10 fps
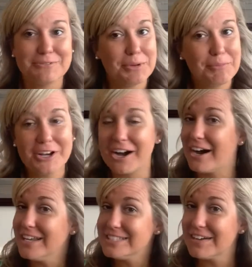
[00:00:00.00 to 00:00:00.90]
Remember,
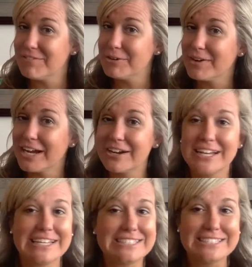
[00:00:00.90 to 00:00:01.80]
God is everywhere.
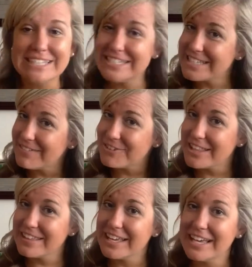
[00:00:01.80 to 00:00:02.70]
He sees
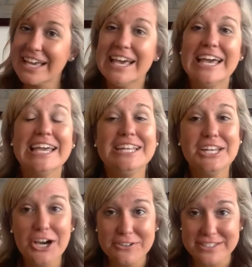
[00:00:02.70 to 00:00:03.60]
everything. He
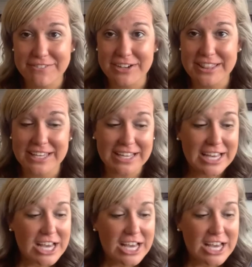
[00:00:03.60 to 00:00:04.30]
knows everything.